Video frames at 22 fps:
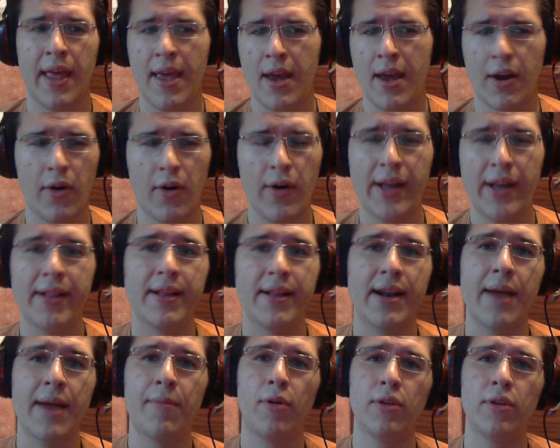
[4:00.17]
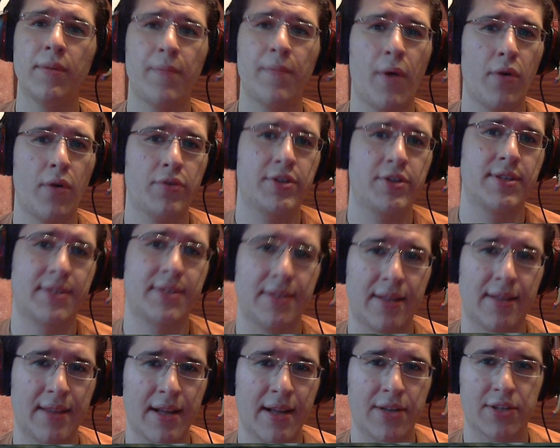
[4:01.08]
go ahead and grab all the potions in
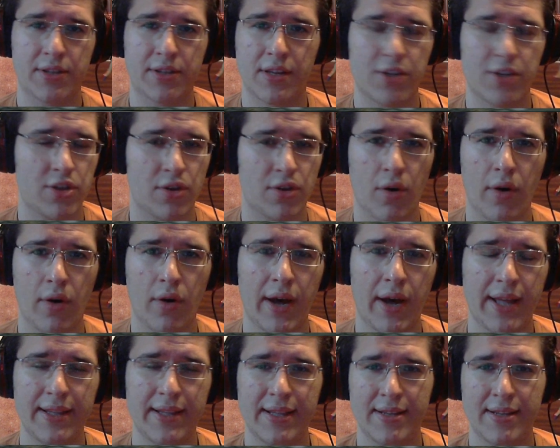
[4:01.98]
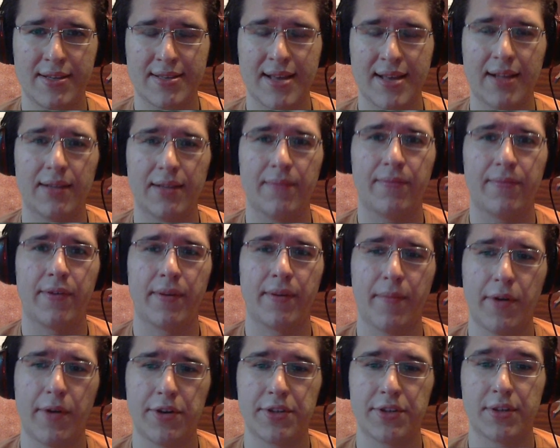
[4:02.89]
the dungeon and just go ahead and sell them for the
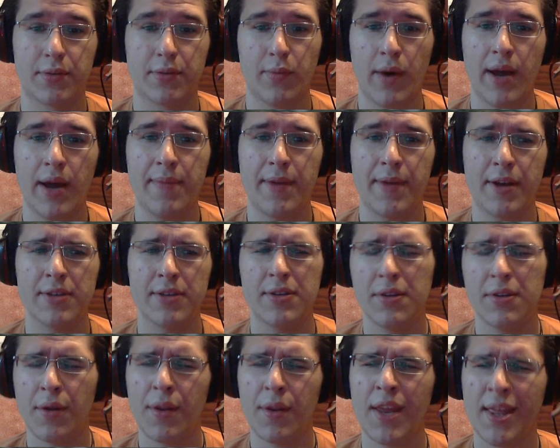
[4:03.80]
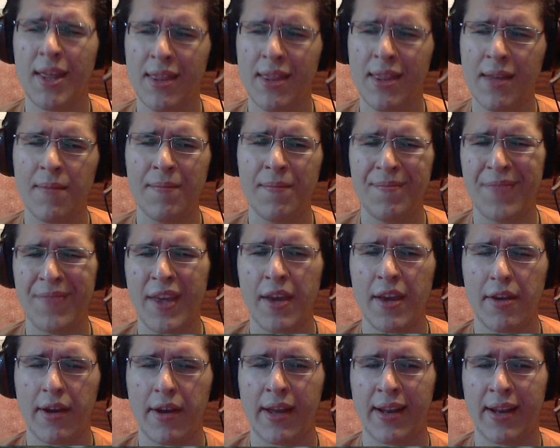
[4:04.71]
merchant. Why? Because you don't need them,
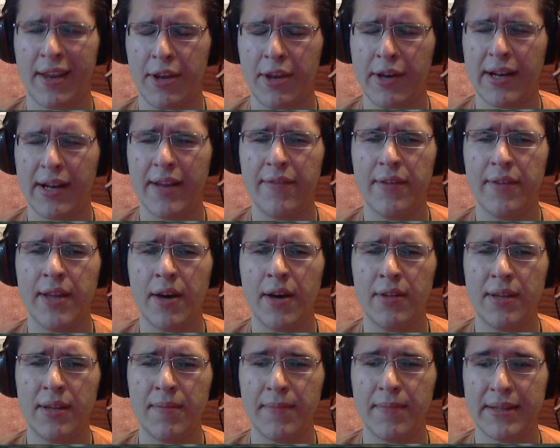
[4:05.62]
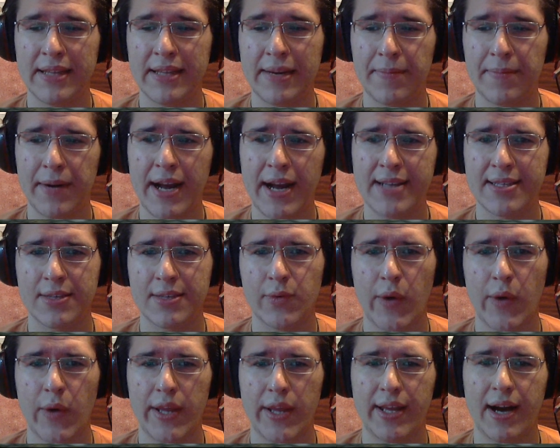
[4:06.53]
and you can live without them, but their price is
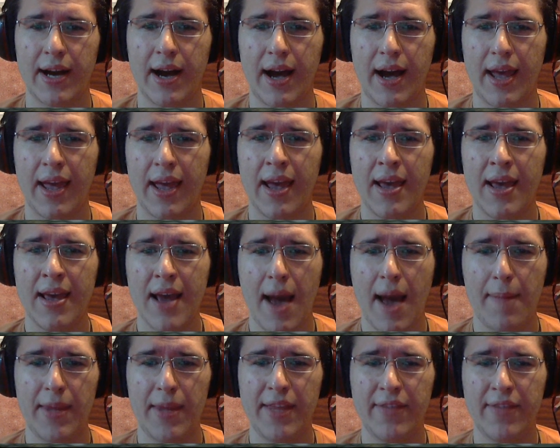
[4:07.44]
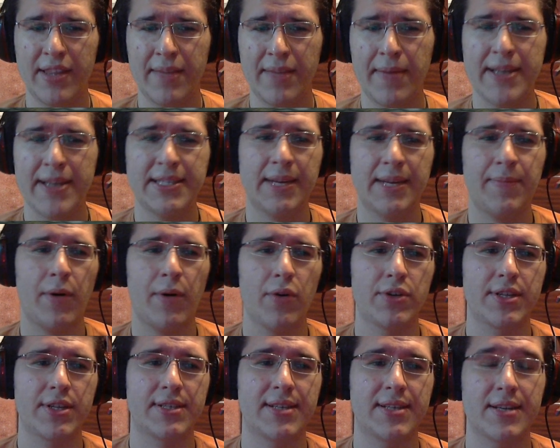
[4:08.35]
quite high. I mean, even the basic
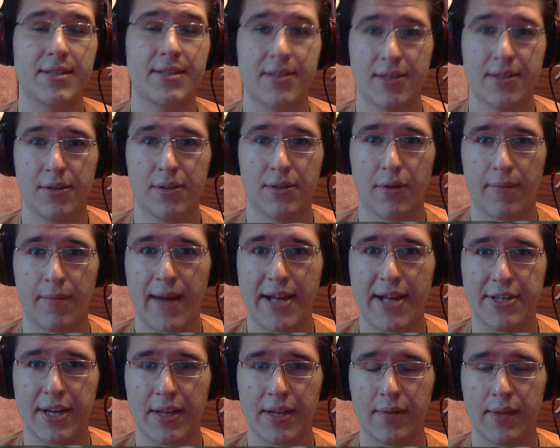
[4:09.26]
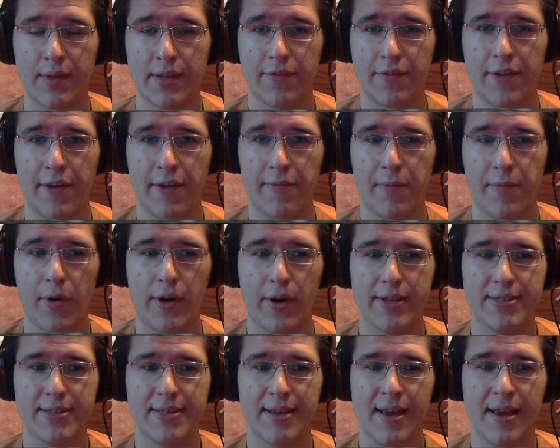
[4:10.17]
potions such as Restore Magic at 25 points,